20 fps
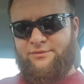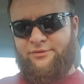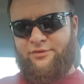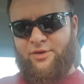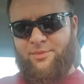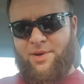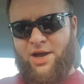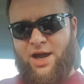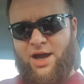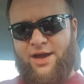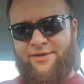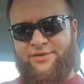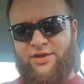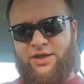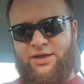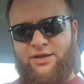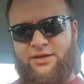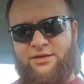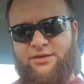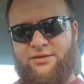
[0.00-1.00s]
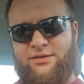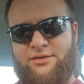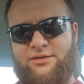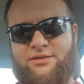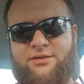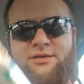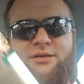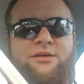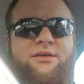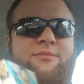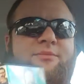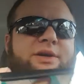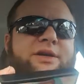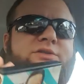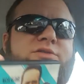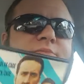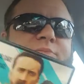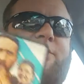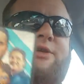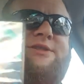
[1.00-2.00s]
from Javi,
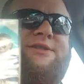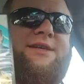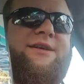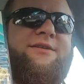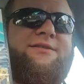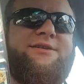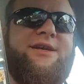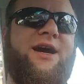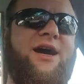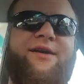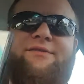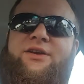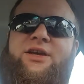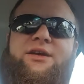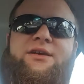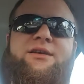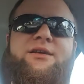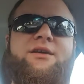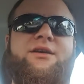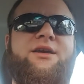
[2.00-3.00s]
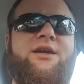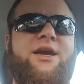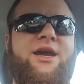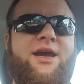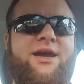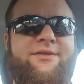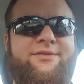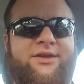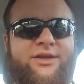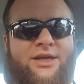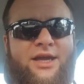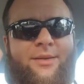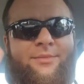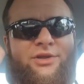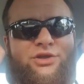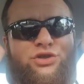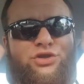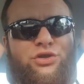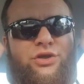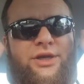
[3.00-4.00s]
Pedro Pascal's Javi, and the
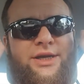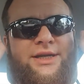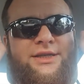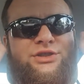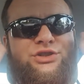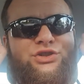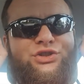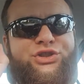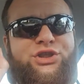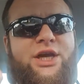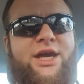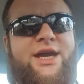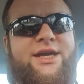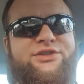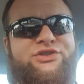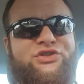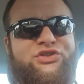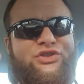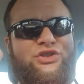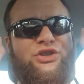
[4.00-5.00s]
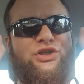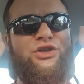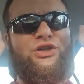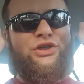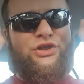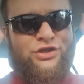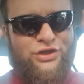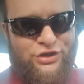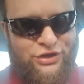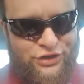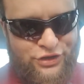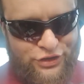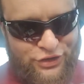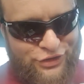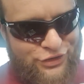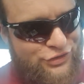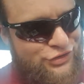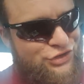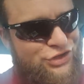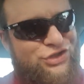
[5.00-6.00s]
chemistry just
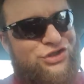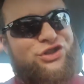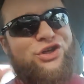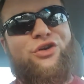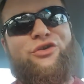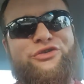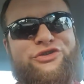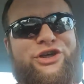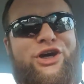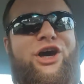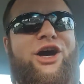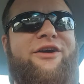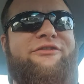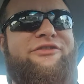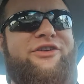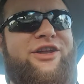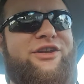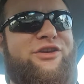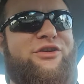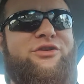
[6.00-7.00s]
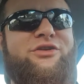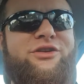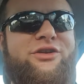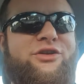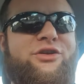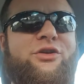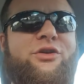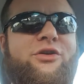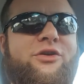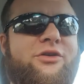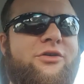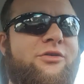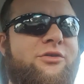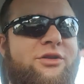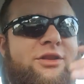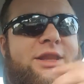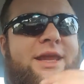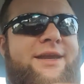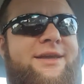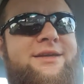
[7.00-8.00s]
just goes off, and you're you're
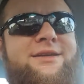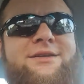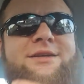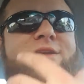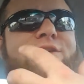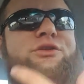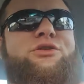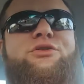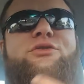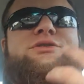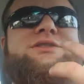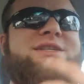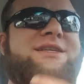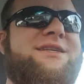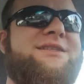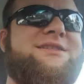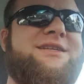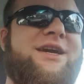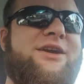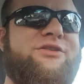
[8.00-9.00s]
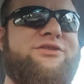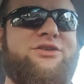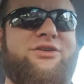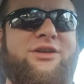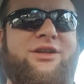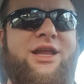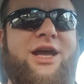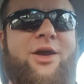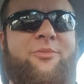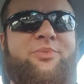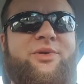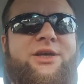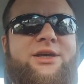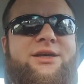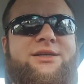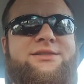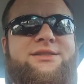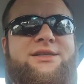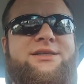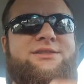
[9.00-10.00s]
like glued to his character a lot
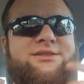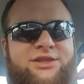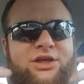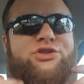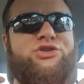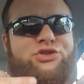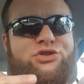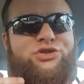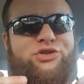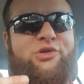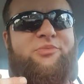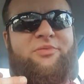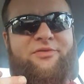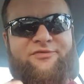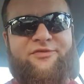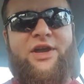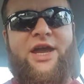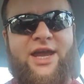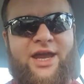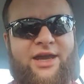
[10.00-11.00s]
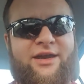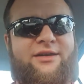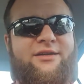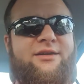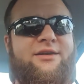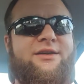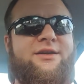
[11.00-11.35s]
because he's such a super fan.